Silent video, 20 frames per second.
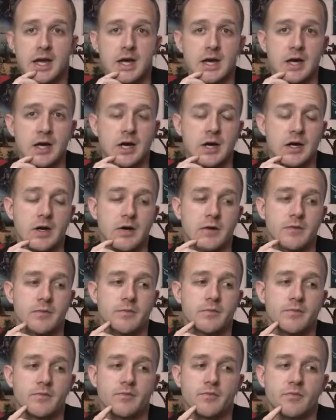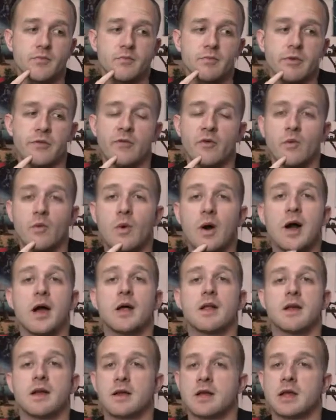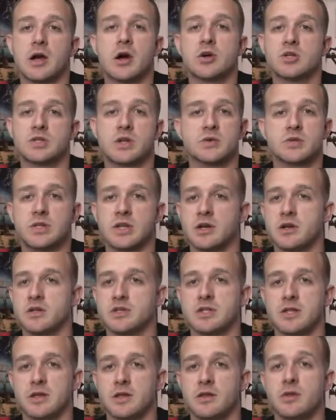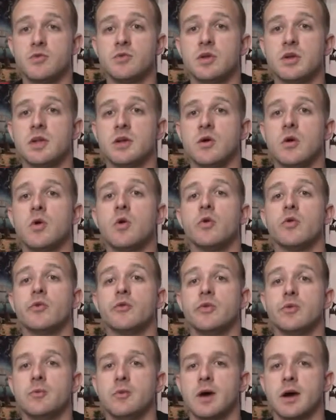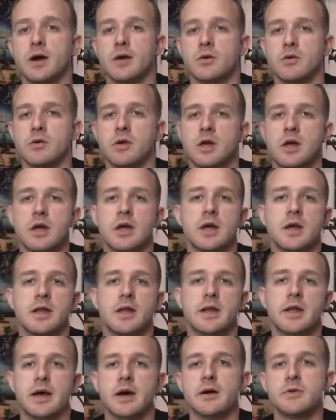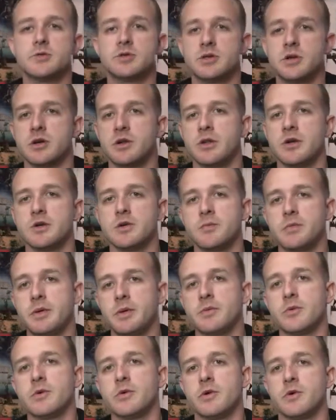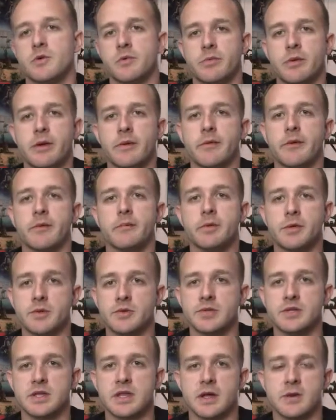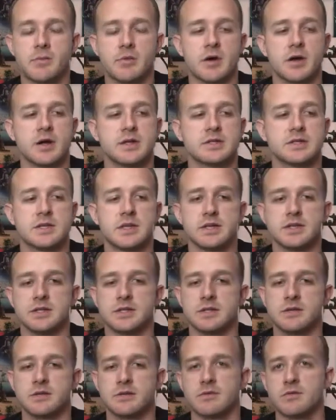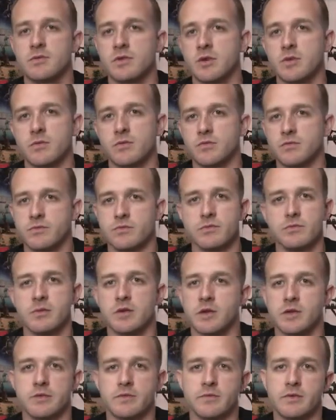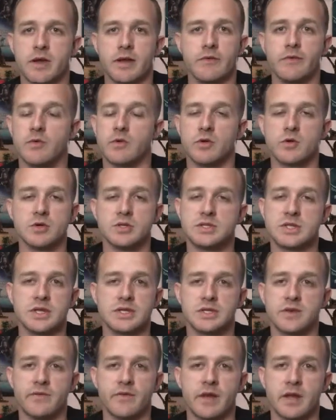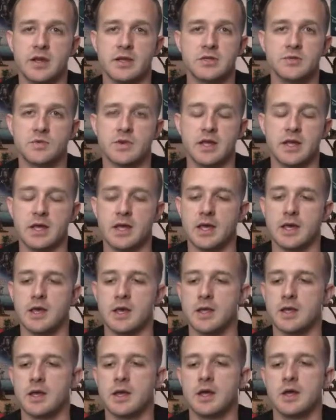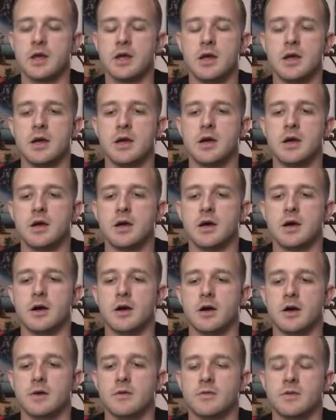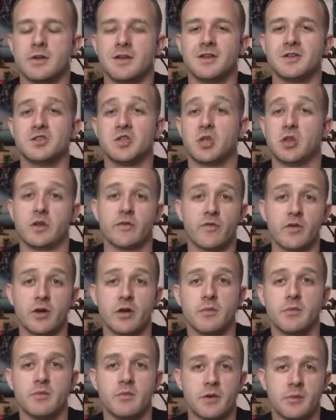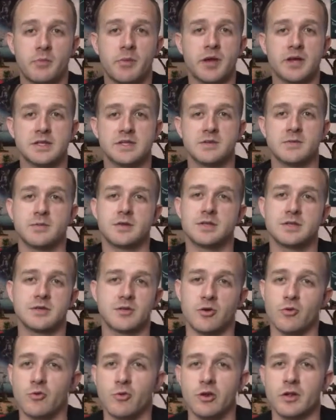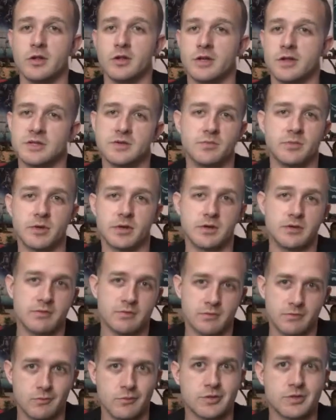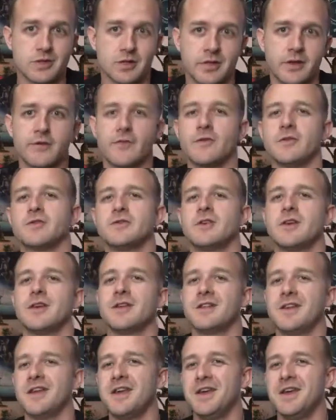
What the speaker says: But for a while, all I was hearing is like you get a whole new model. Now I'm sure there are people that were probably abusing that process, and everyone always takes advantage when they can. I sound like a pessimist or realist, but what's the difference, right?